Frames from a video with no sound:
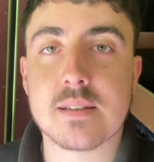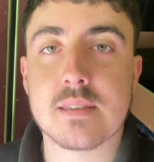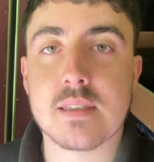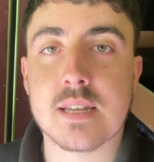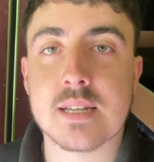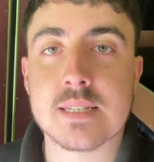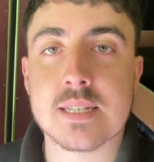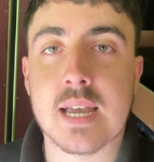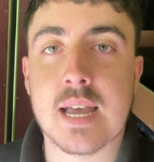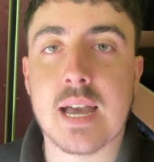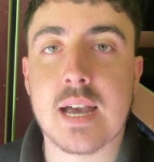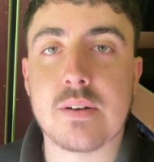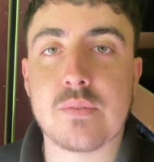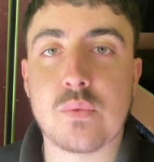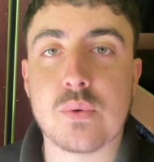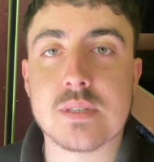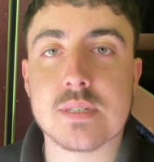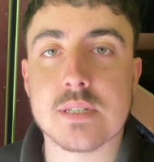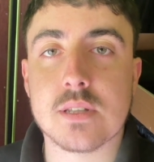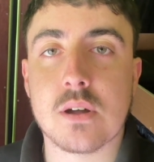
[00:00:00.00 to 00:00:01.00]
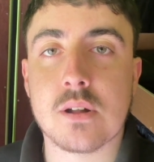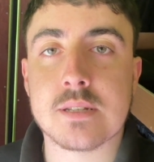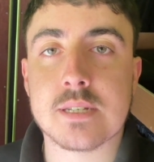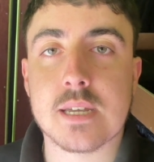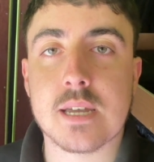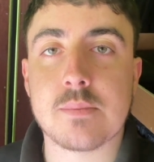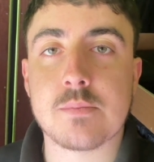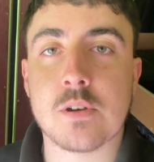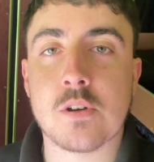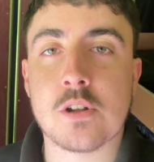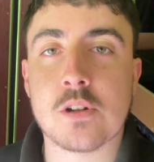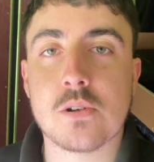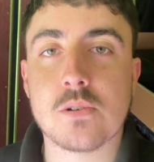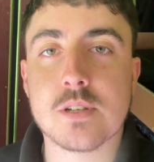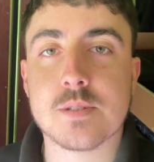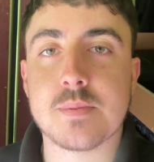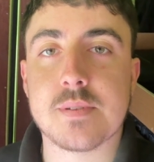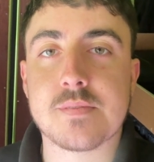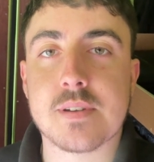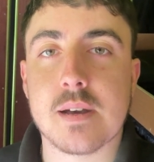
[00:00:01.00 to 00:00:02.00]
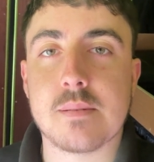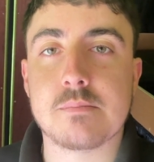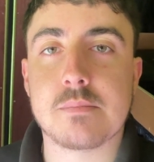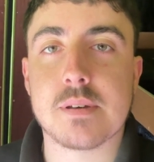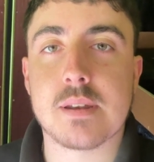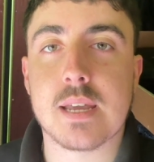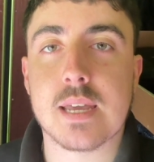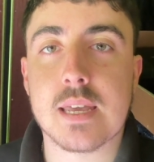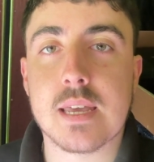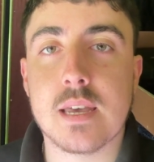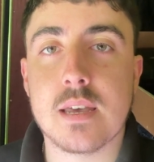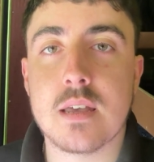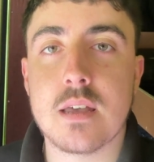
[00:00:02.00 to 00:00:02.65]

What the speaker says: thing to have when starting up your own locksmith company,